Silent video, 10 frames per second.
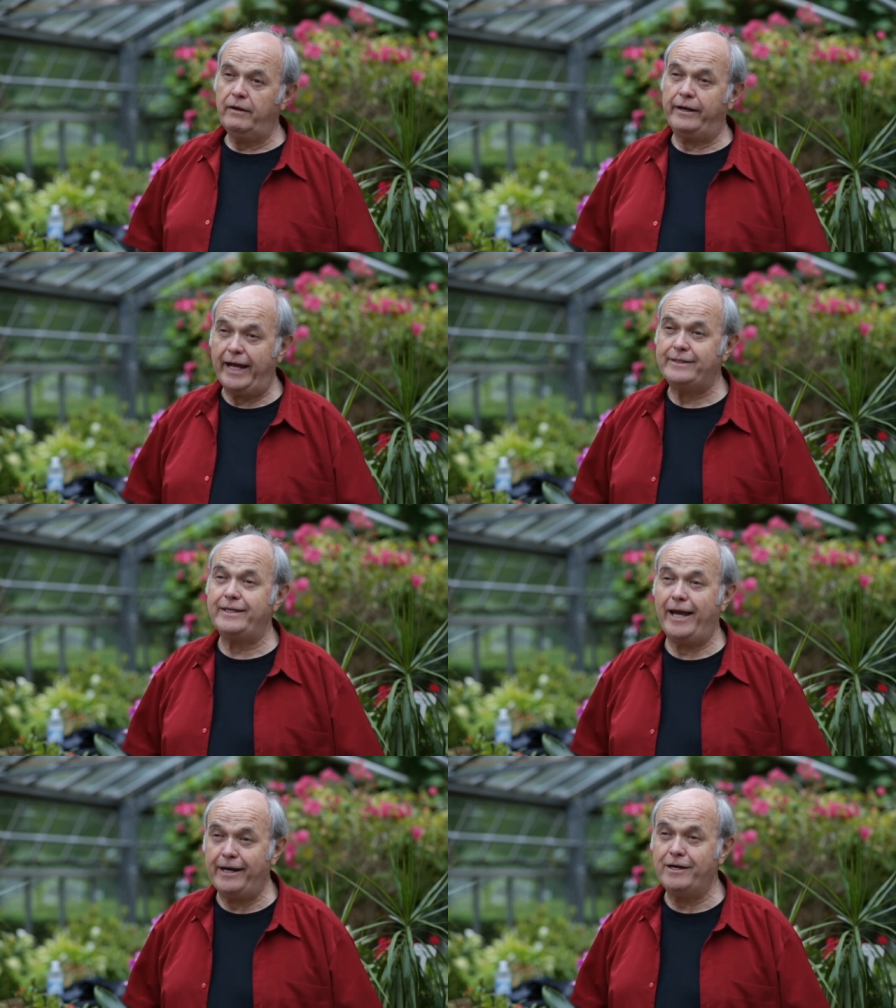And that's
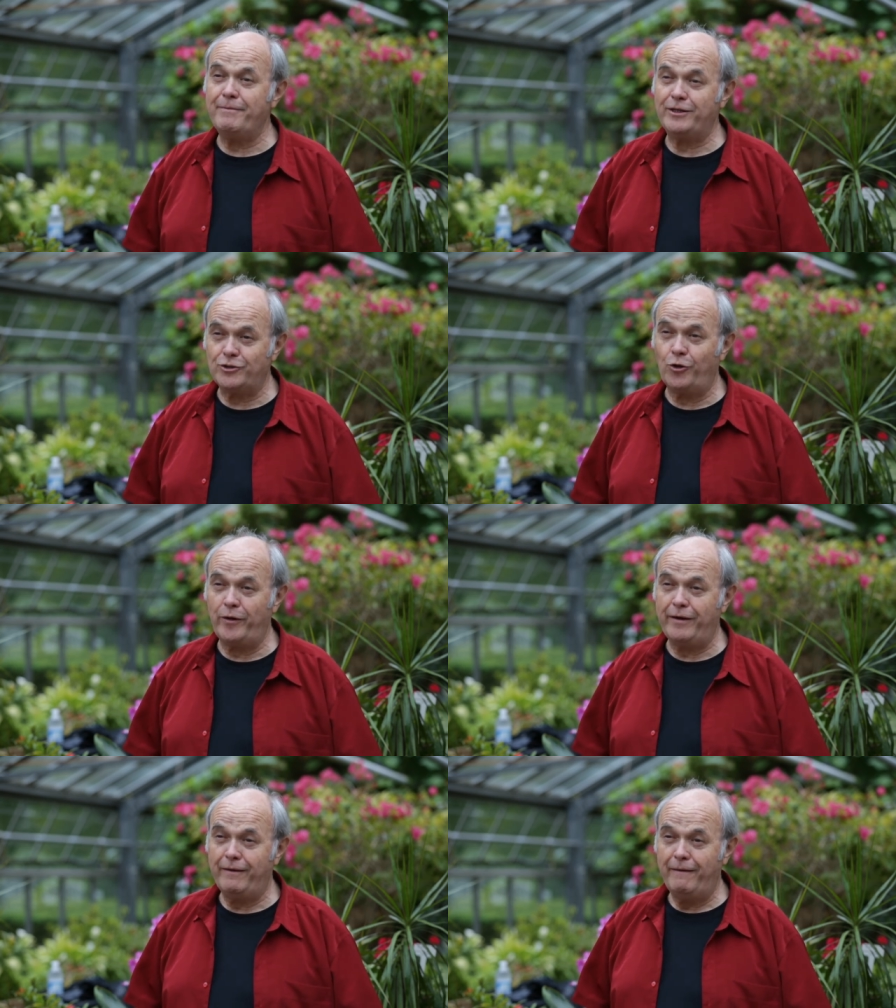the end of my
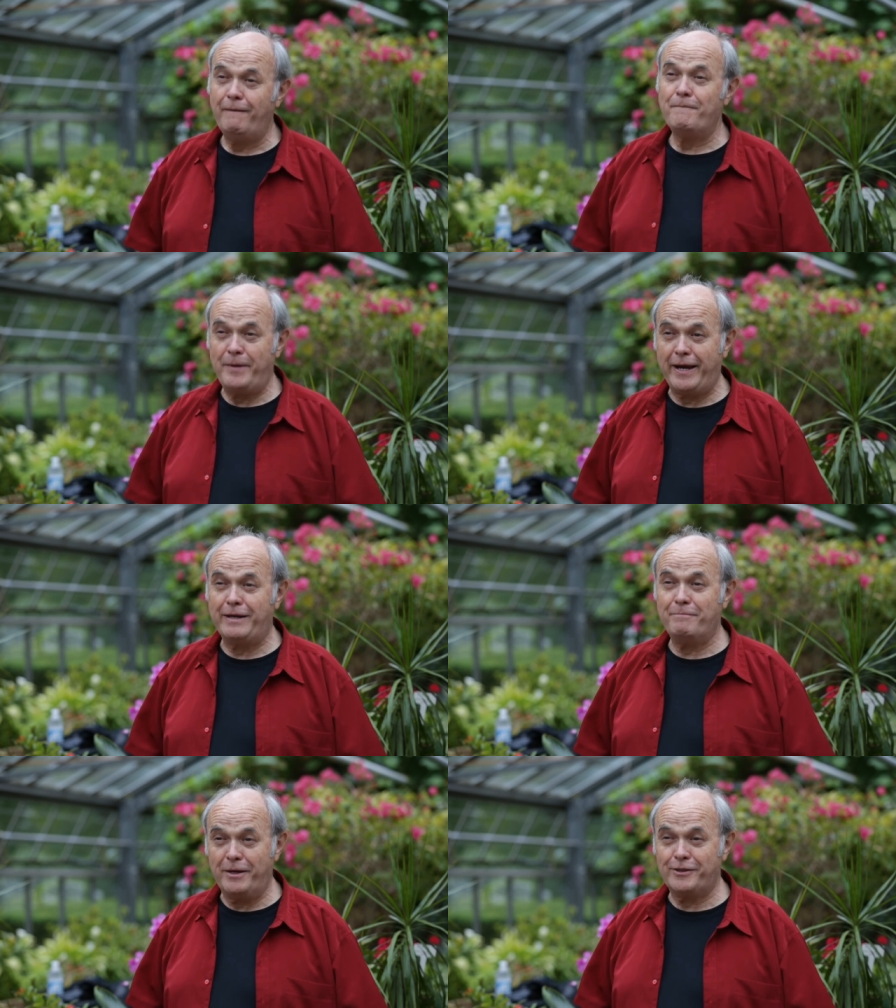story,
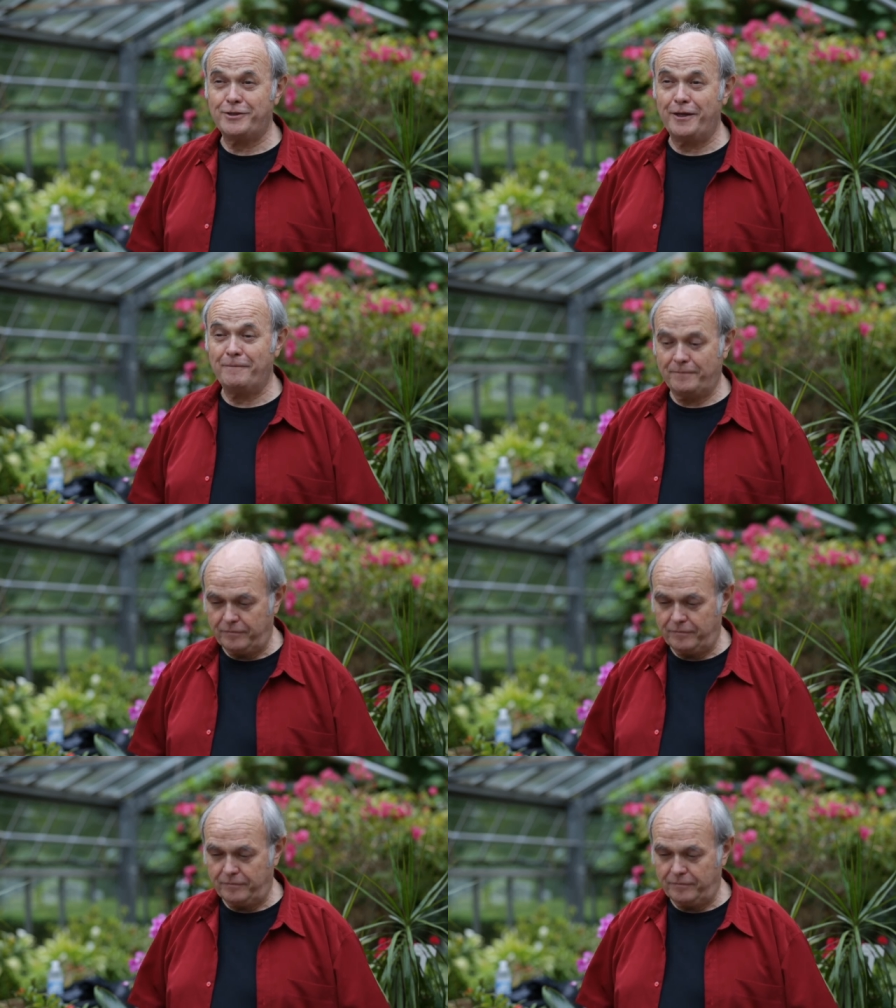Peg Bearskin.